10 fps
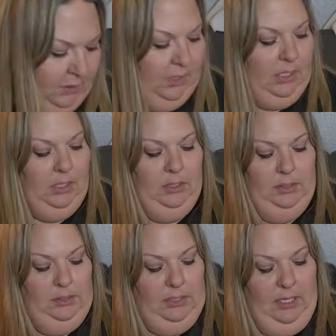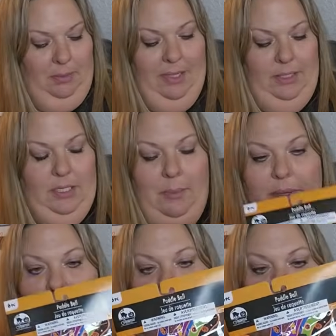These I picked up
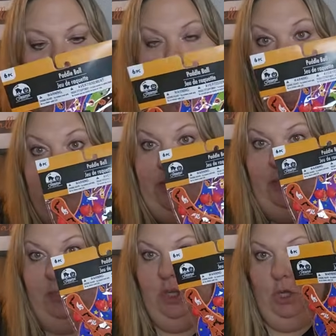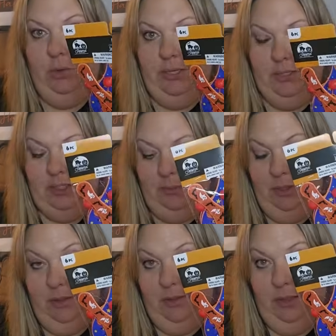at Dollar Tree to go in some of
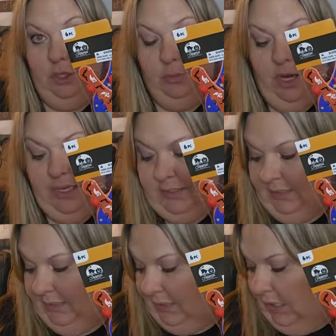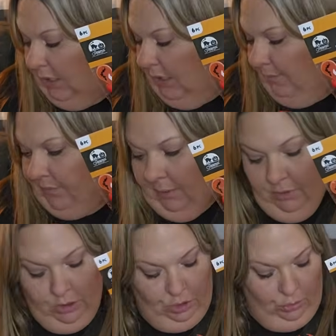the little prizes. I'm going
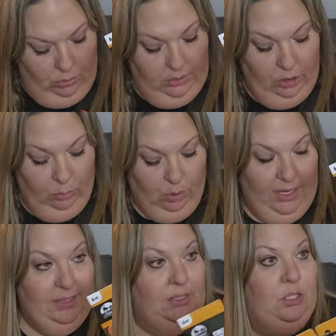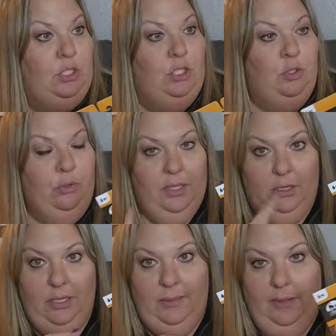to do little prizes too.
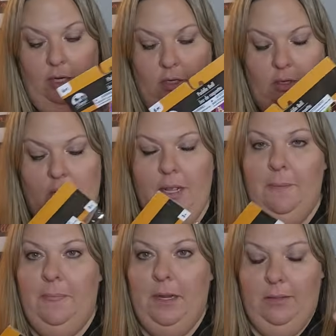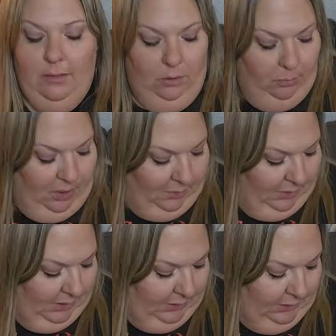They're in there. They're the little
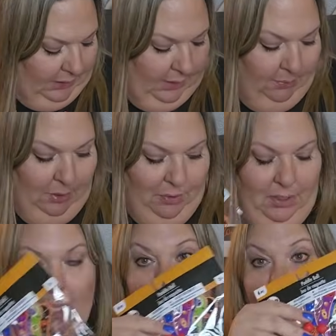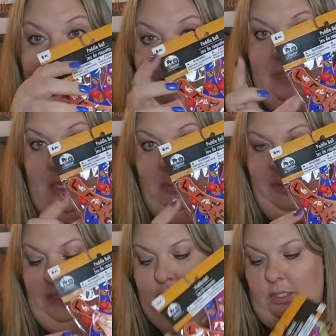pumpkins, and I'm going to put a couple things in there,
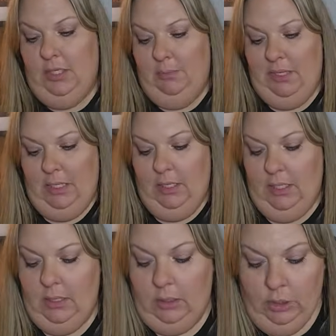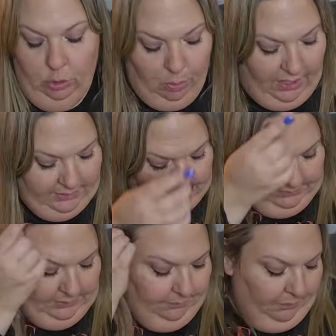but these are going to be in the little
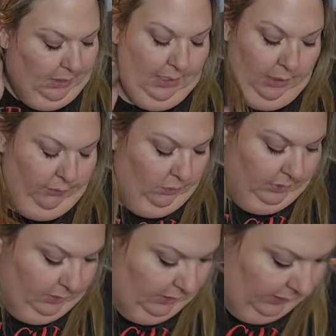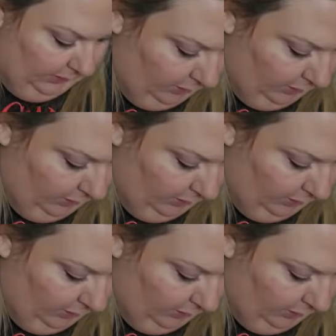prizes, and everyone's going to get